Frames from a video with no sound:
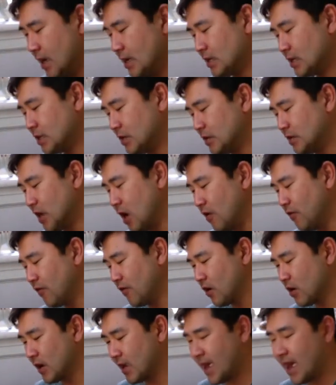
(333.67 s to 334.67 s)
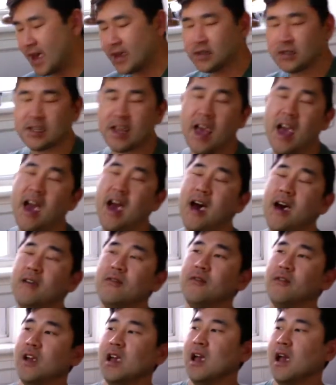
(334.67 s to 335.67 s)
So don't forget to
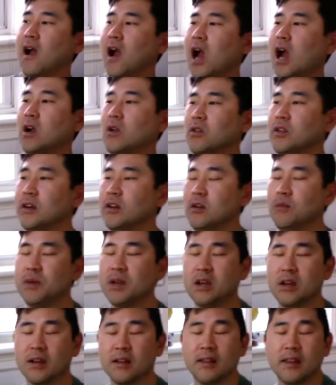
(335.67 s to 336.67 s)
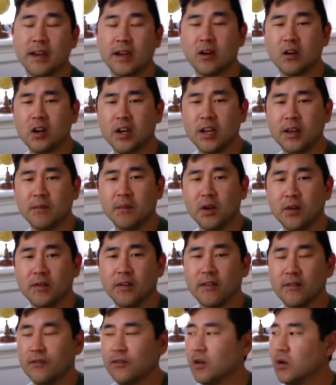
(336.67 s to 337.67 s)
have a little bit of clarity
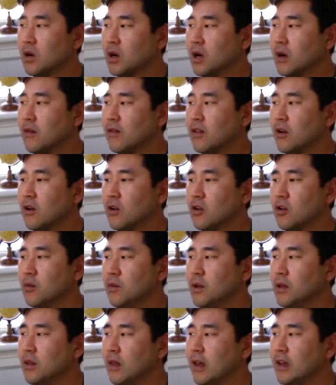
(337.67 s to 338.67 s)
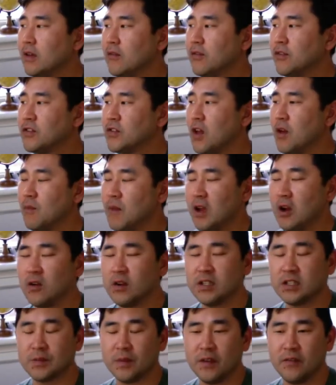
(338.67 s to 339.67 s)
moving forward. There could be like some
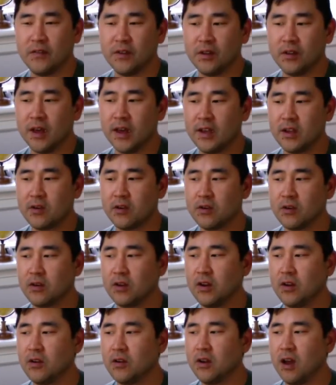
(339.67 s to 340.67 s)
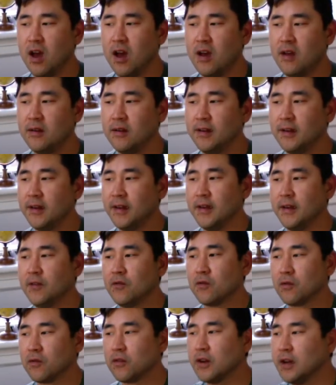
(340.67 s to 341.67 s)
Aries may feel like you're not
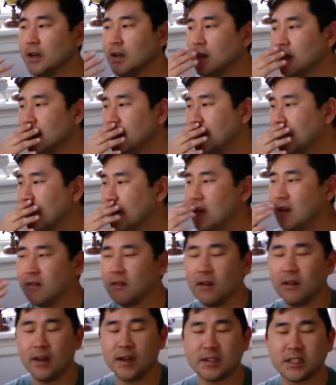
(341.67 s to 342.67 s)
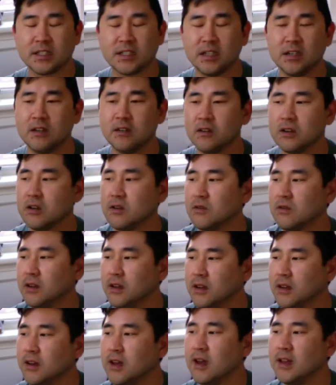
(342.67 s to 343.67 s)
really getting the lesson, or you're
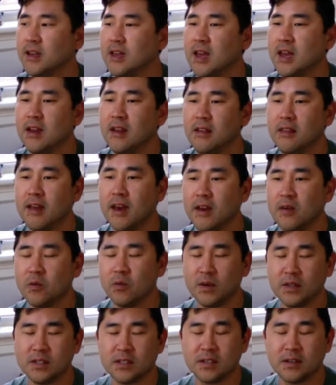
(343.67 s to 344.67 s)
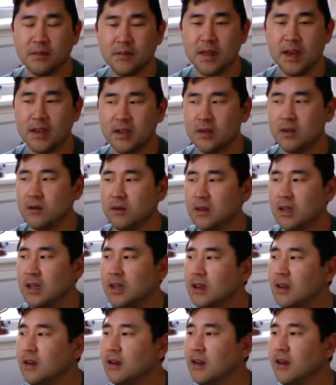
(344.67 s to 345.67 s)
really not getting that wisdom that you
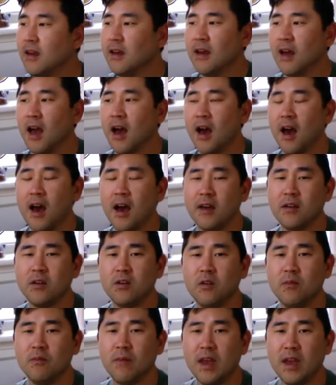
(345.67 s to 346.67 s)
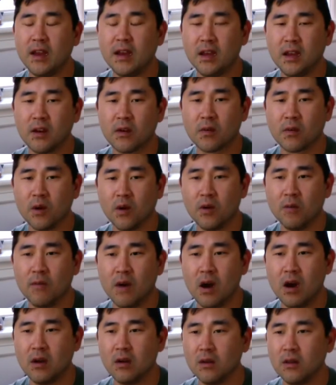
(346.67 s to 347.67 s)
need. You may need a role
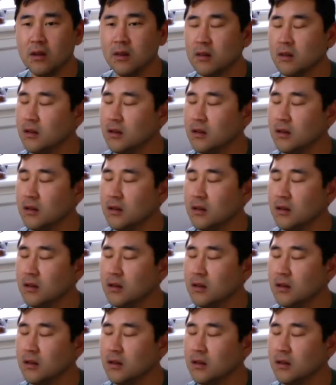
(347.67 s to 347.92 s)
model.